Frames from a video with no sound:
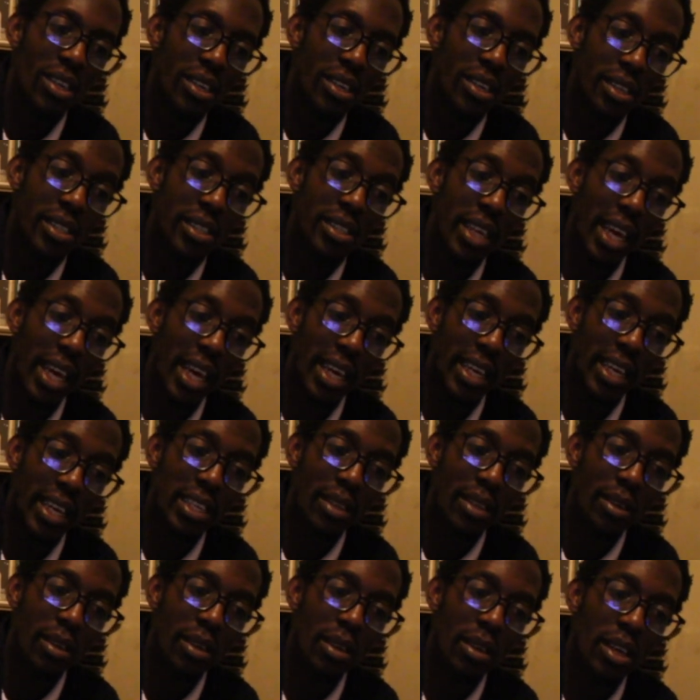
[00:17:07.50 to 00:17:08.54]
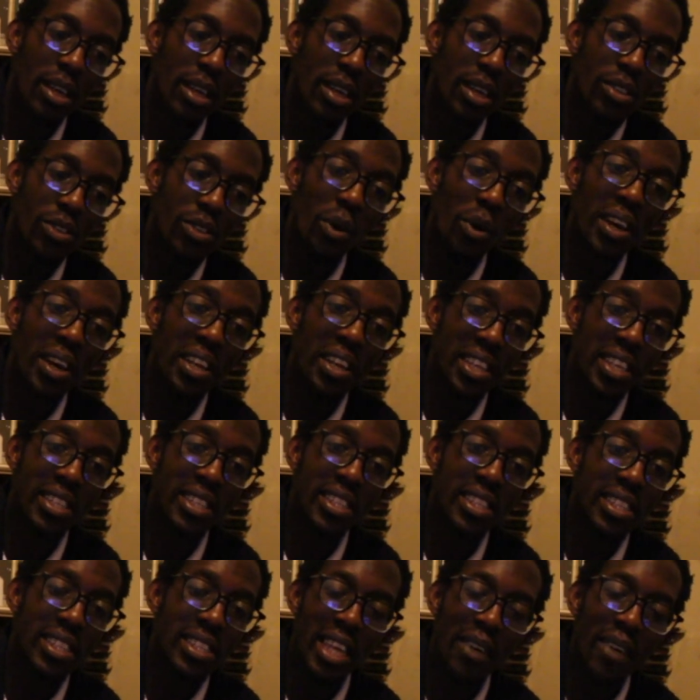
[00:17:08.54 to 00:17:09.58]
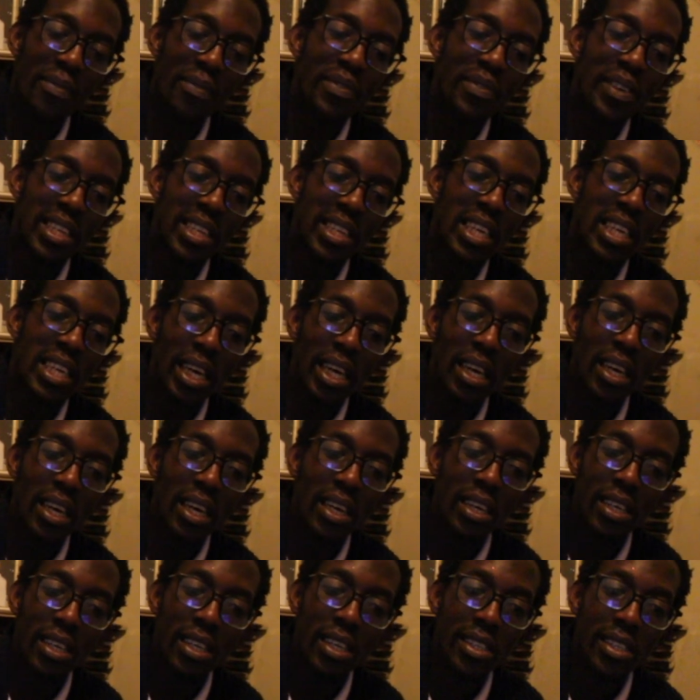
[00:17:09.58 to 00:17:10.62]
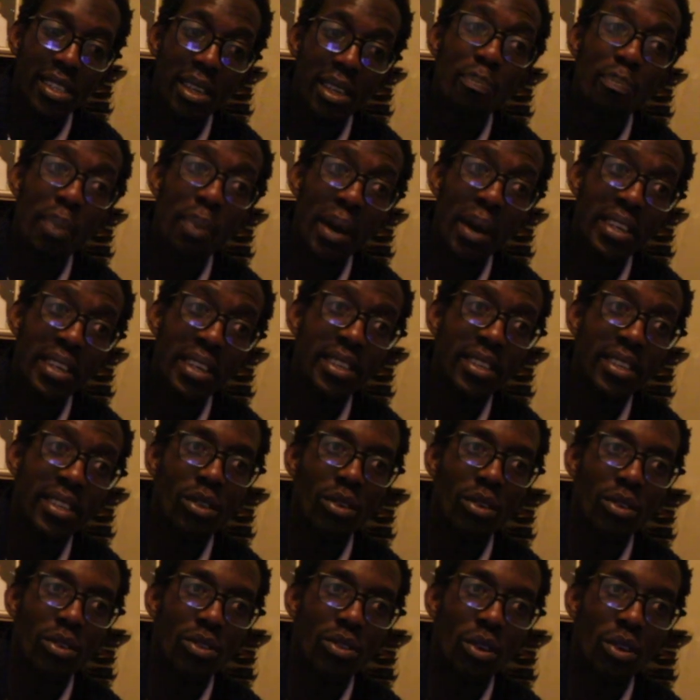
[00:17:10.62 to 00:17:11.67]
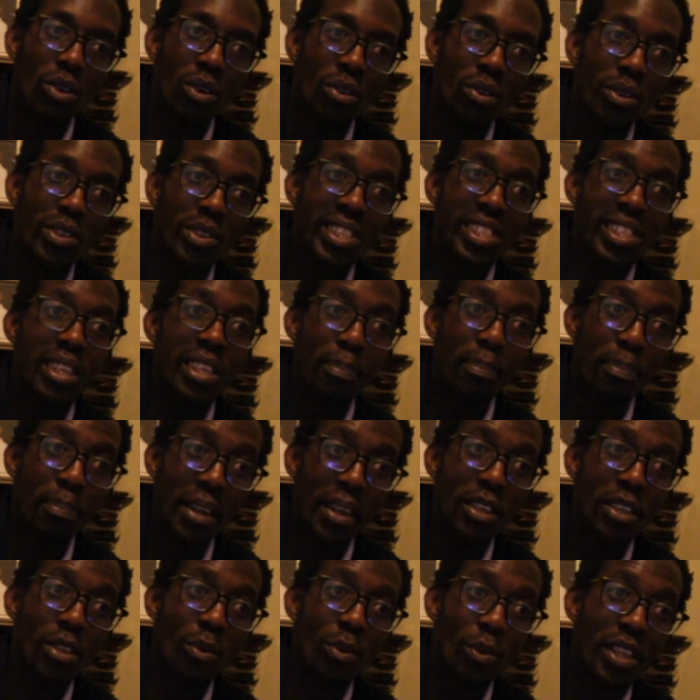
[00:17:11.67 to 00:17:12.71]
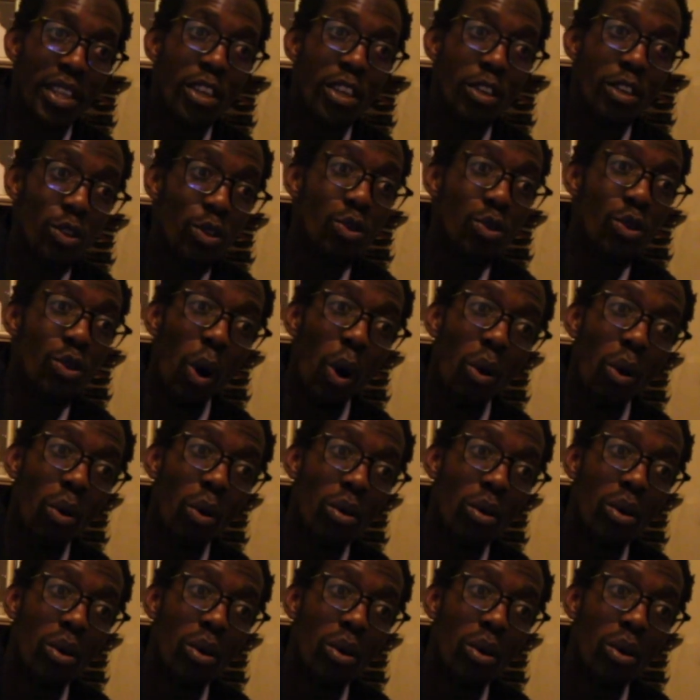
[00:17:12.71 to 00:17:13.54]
Exactly. So it is definitely a dependent control because it's dependent on whether you know